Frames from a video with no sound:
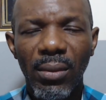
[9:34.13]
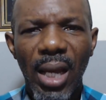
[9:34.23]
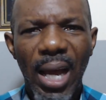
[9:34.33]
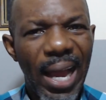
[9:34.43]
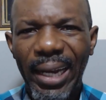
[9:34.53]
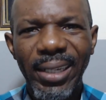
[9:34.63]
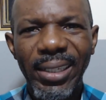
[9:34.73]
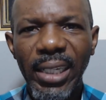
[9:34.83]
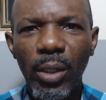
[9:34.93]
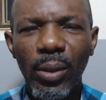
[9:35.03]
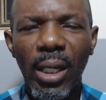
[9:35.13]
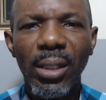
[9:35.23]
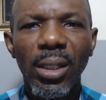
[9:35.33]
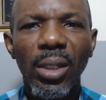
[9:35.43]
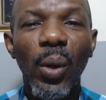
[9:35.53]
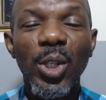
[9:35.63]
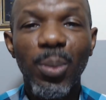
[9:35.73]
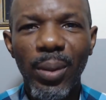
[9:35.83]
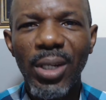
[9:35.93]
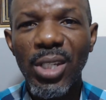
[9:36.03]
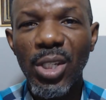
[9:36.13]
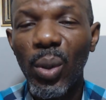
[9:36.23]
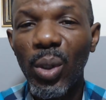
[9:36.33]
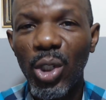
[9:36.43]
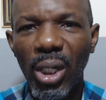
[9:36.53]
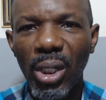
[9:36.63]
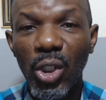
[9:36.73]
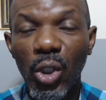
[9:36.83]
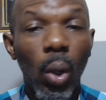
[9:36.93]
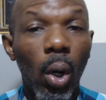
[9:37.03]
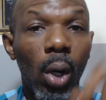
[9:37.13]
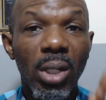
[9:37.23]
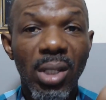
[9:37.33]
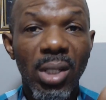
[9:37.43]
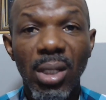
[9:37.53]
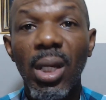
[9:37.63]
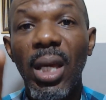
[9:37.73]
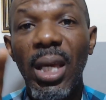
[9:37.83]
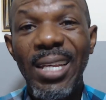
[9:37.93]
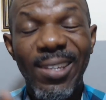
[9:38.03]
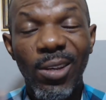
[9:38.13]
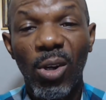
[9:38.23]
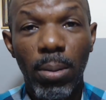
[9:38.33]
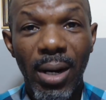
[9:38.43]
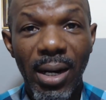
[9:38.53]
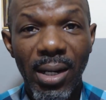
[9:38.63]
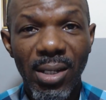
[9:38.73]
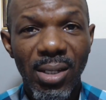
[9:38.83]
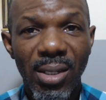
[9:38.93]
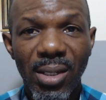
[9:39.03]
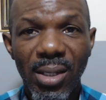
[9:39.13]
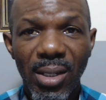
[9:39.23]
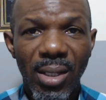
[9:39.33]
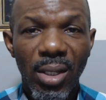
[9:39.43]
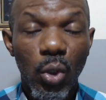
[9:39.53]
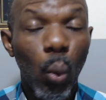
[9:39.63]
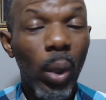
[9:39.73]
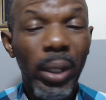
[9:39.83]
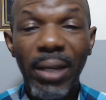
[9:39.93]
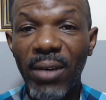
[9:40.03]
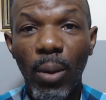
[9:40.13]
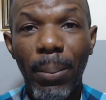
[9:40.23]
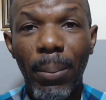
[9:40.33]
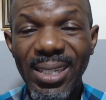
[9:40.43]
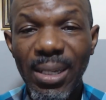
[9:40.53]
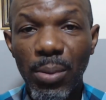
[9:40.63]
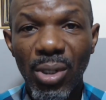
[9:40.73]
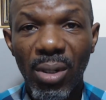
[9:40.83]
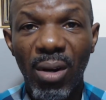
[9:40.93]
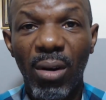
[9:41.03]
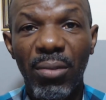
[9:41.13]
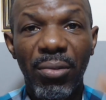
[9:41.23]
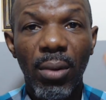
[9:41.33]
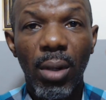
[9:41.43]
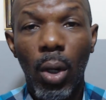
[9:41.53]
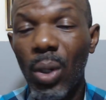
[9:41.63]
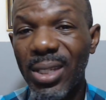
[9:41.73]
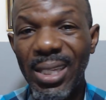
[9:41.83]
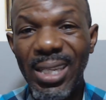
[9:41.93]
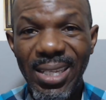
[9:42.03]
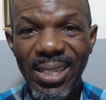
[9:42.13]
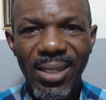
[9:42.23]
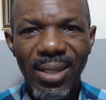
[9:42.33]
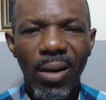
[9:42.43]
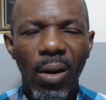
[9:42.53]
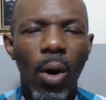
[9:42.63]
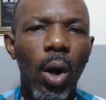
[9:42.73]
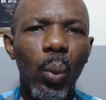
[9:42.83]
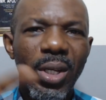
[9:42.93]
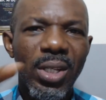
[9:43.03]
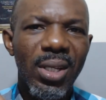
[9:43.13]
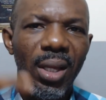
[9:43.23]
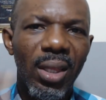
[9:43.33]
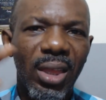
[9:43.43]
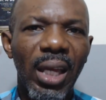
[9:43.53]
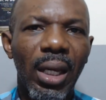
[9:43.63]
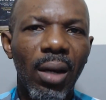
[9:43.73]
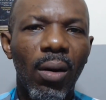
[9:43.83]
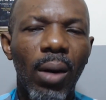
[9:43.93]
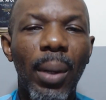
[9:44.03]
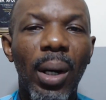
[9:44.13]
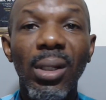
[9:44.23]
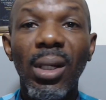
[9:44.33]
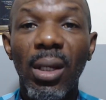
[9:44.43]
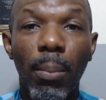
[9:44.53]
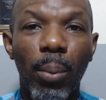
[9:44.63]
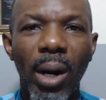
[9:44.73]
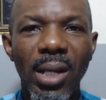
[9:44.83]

I can tell you that your experience is going to change. So cost is not price. So whatever your perception of cost is, always think about the price.